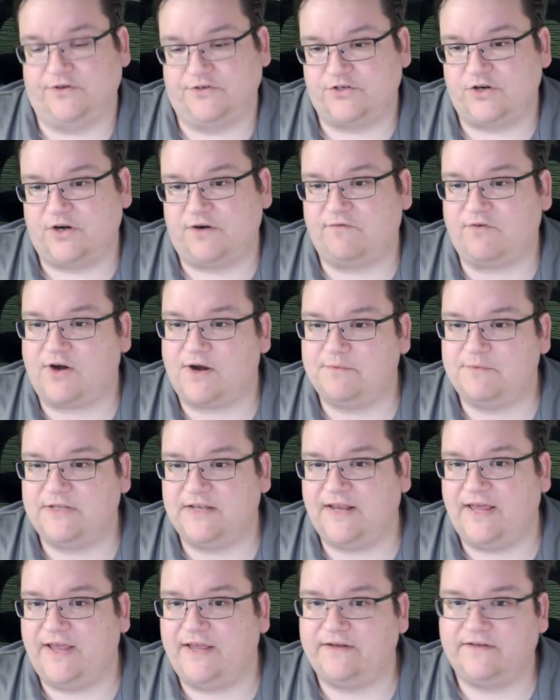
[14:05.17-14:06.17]
server up to
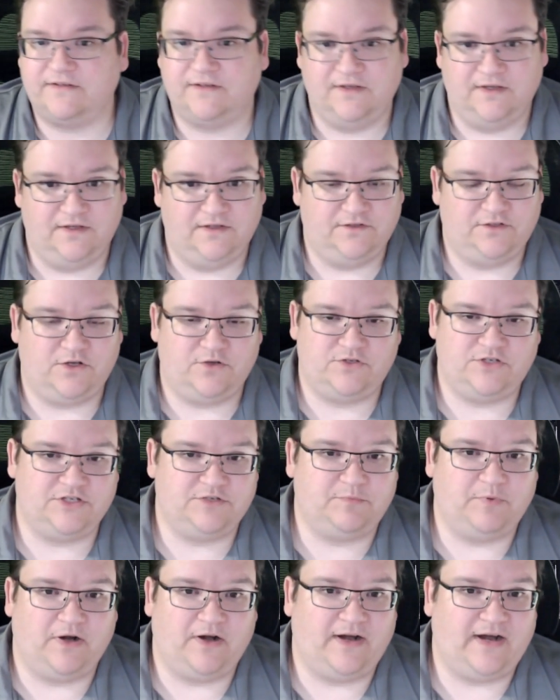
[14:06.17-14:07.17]
date. Don't
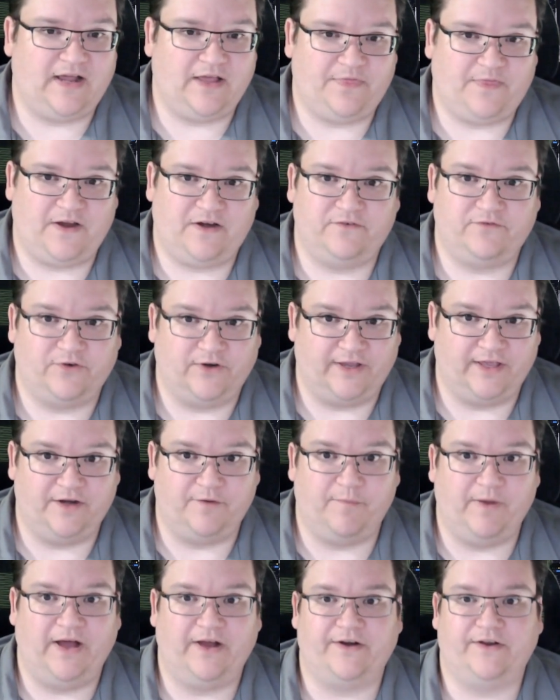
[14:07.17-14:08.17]
just put it out there and forget
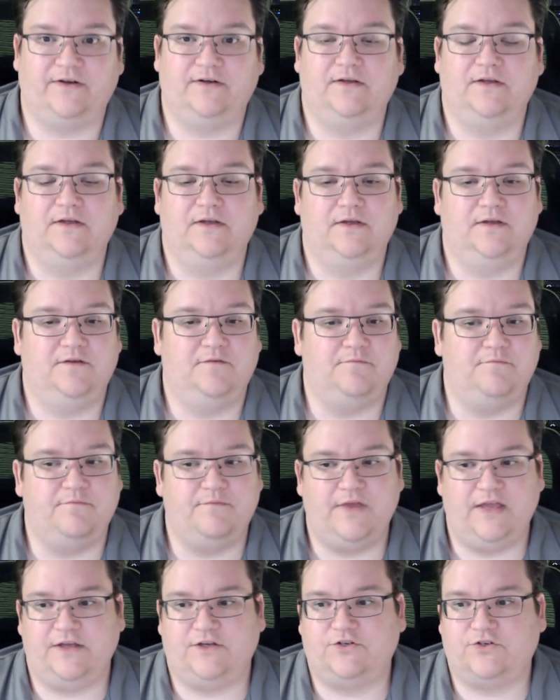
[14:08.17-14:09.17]
about it.
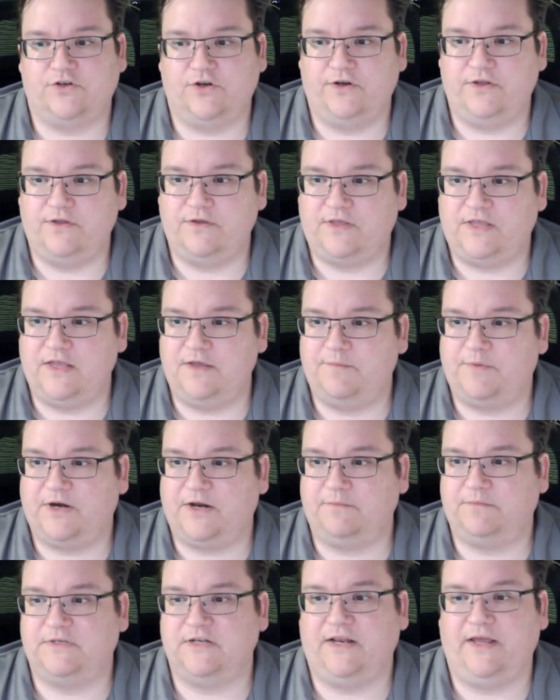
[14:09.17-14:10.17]
Make sure you keep it
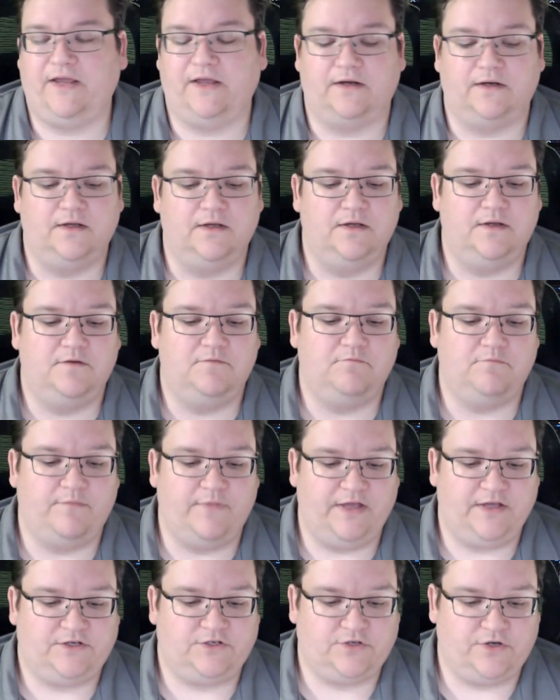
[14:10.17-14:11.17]
up to date
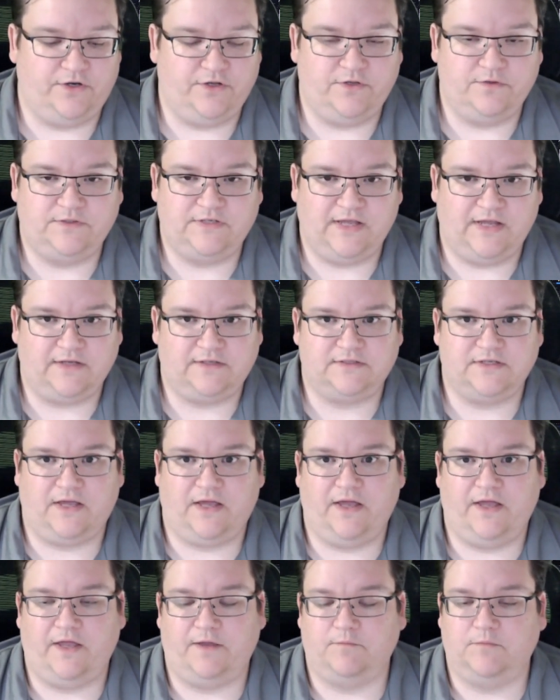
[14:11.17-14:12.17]
make sure you take
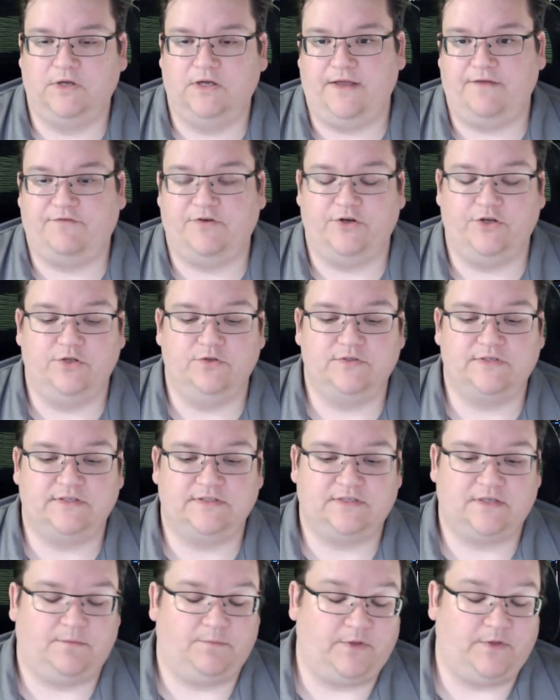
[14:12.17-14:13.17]
time. If you're using
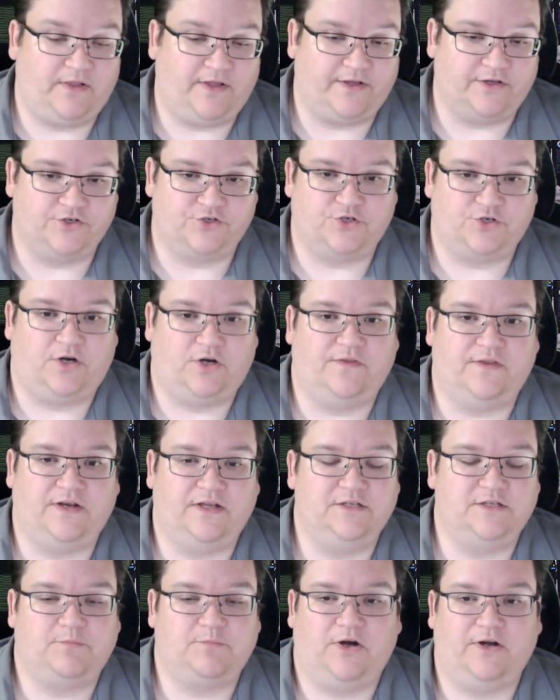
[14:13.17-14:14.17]
something like Azure, the
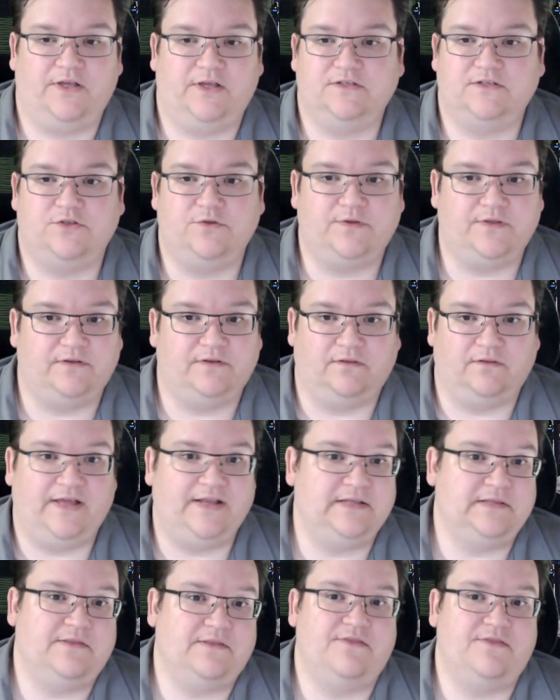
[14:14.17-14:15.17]
nice part is you can
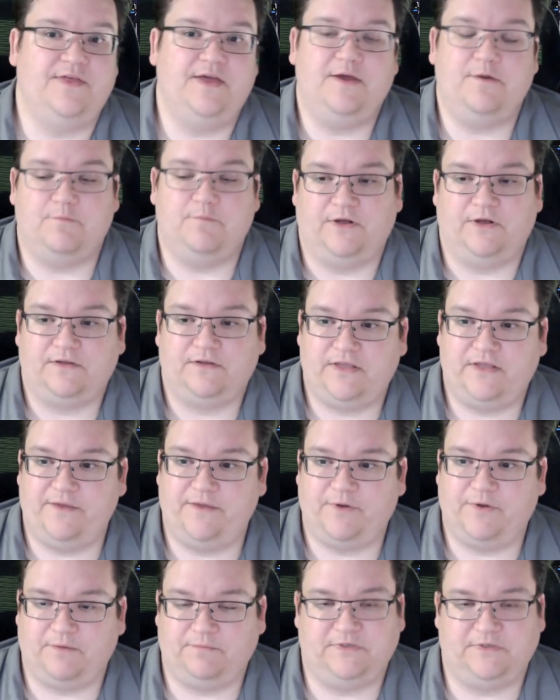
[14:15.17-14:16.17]
let them
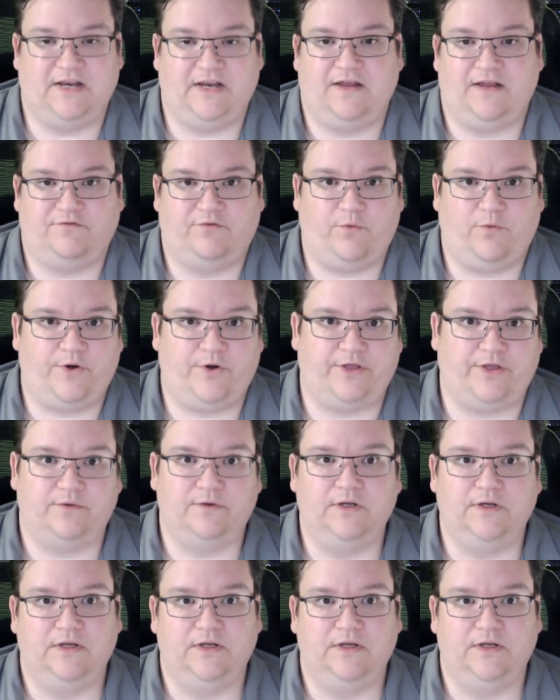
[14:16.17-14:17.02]
keep it up to date for you.